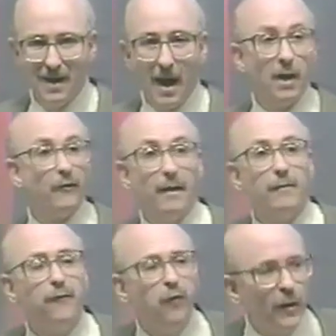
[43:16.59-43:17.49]
On
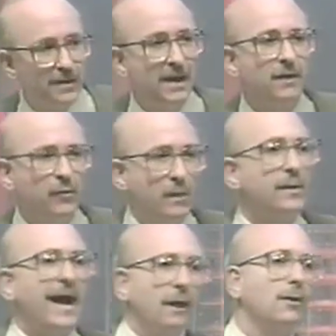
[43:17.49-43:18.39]
November 14th, we
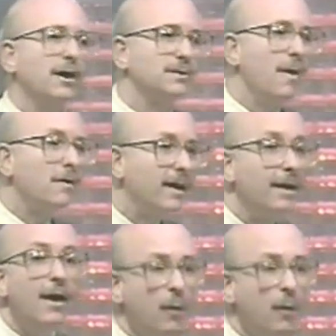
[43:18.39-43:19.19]
would outlaw smoking.